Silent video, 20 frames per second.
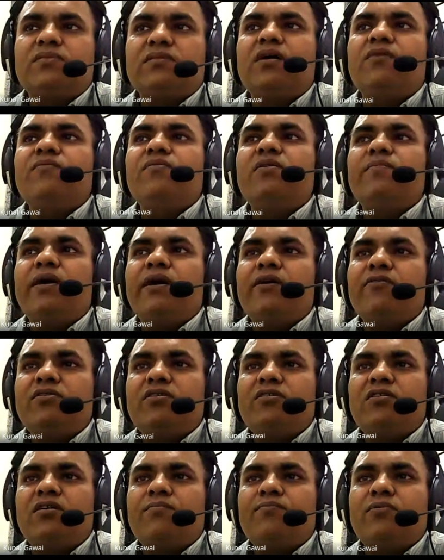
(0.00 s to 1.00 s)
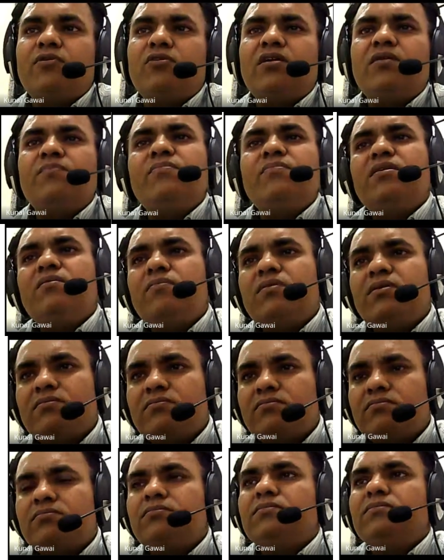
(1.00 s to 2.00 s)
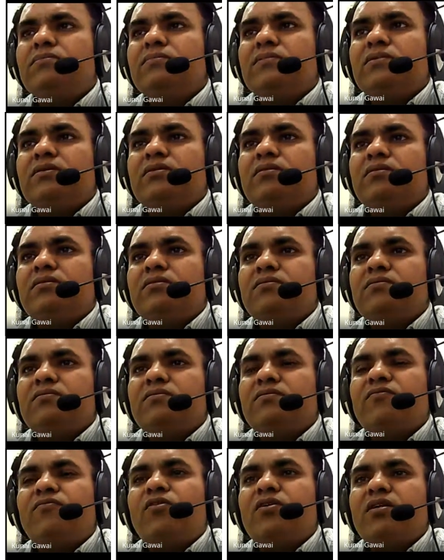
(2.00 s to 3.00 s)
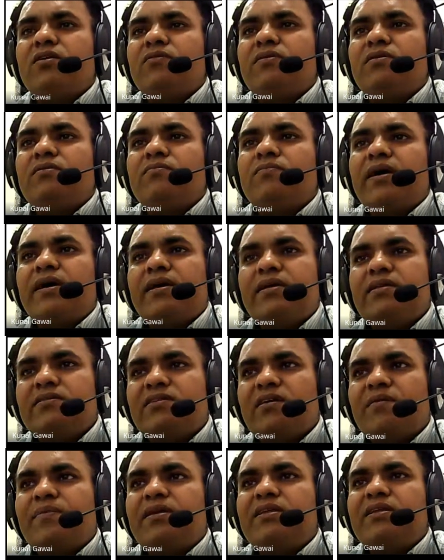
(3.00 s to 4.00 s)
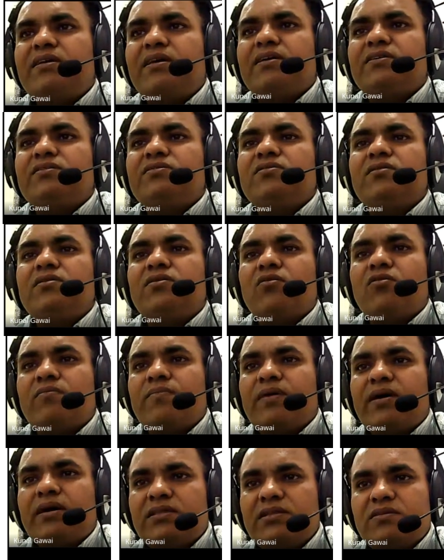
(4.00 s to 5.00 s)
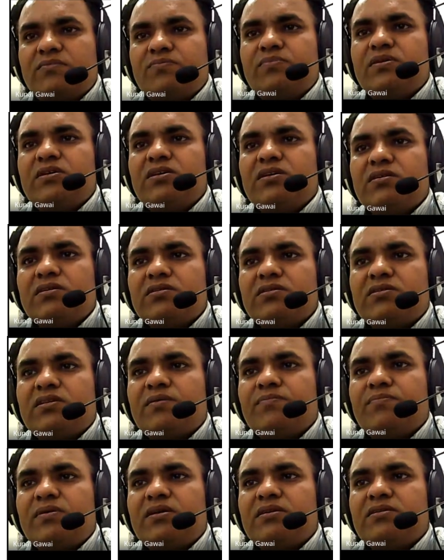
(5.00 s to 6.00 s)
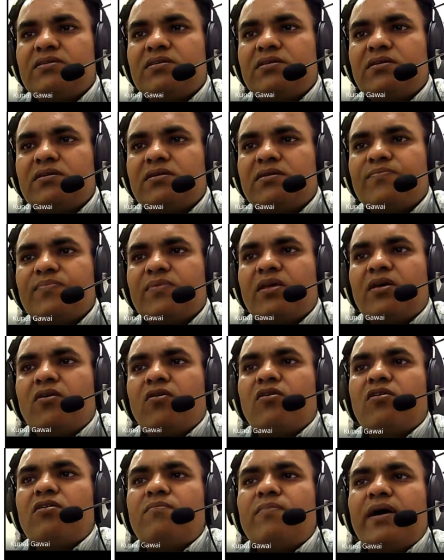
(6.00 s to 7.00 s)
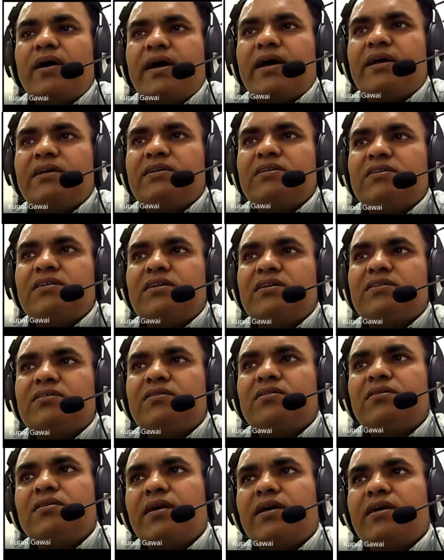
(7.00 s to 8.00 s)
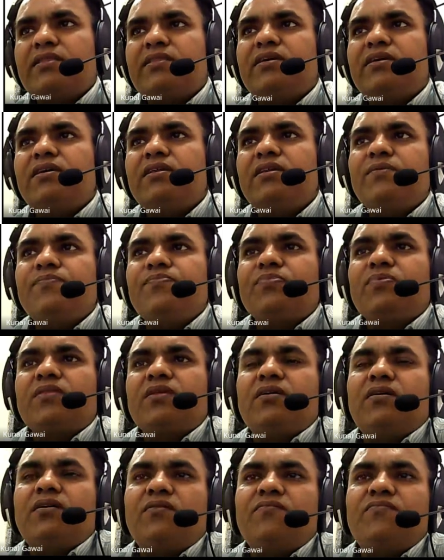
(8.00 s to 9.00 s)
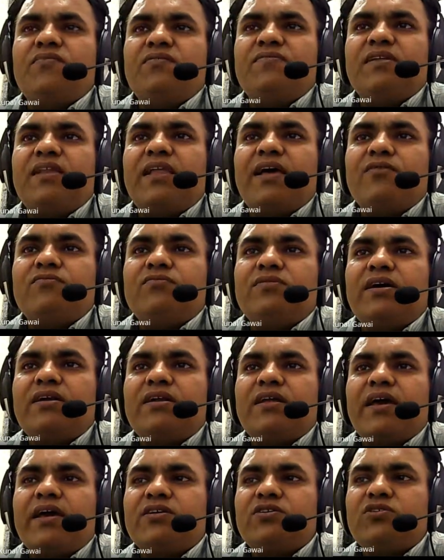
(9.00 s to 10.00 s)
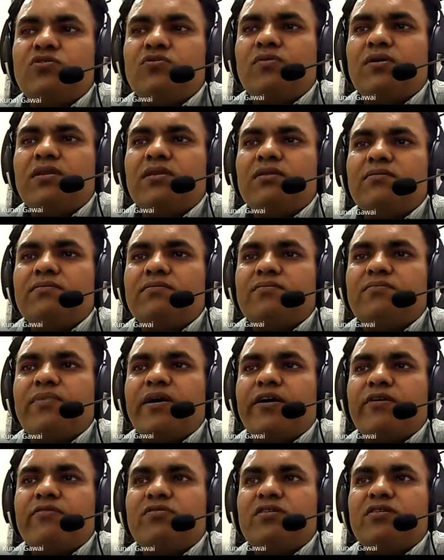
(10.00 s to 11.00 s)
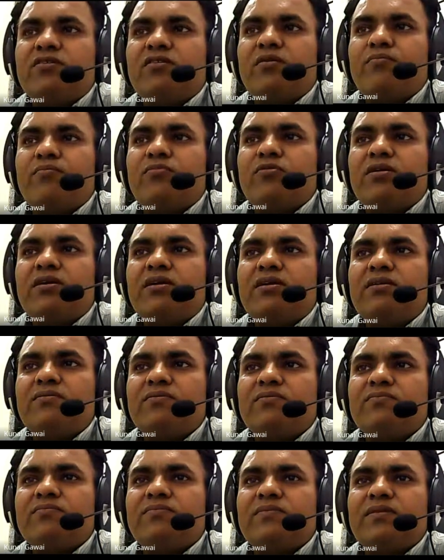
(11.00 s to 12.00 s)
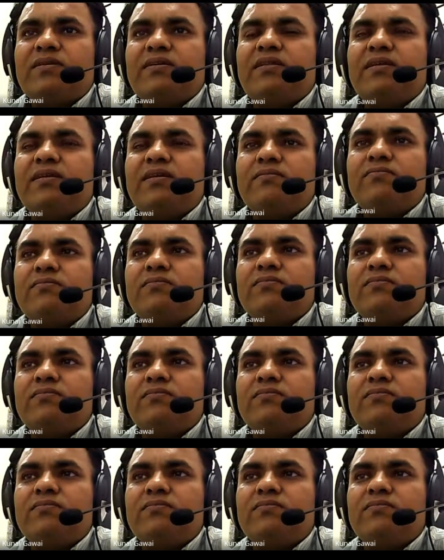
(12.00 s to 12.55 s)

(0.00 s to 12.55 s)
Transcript: our bioactive component, maybe whatever, by enzymatic action or by this pH, temperature, or by agitation, and then we will have that actual bioactive component in a